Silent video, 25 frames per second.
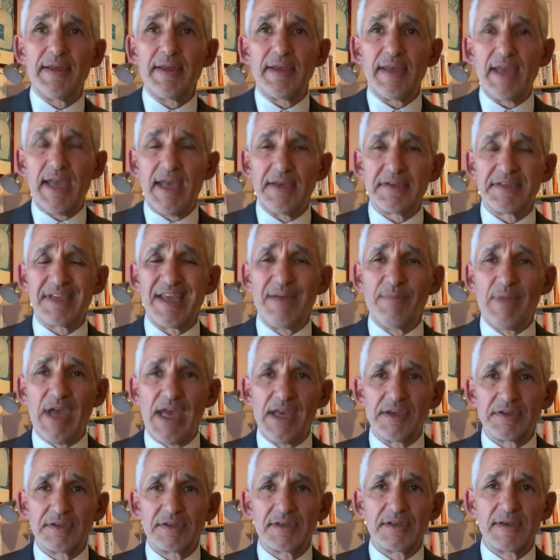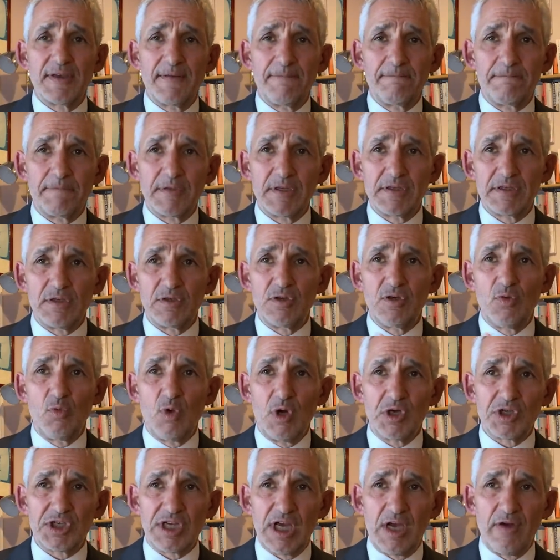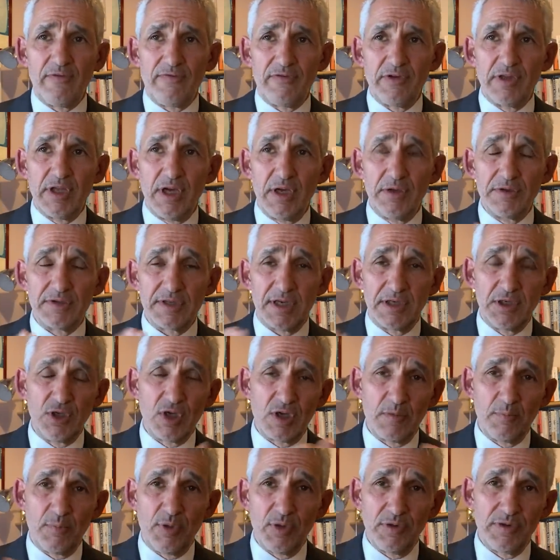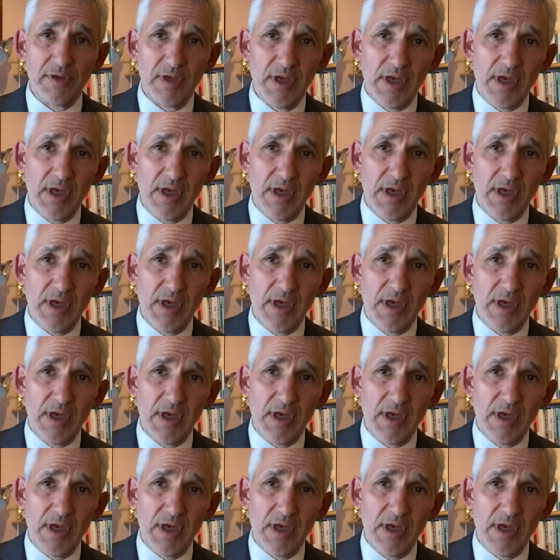SMS. So do watch out for those, and you can put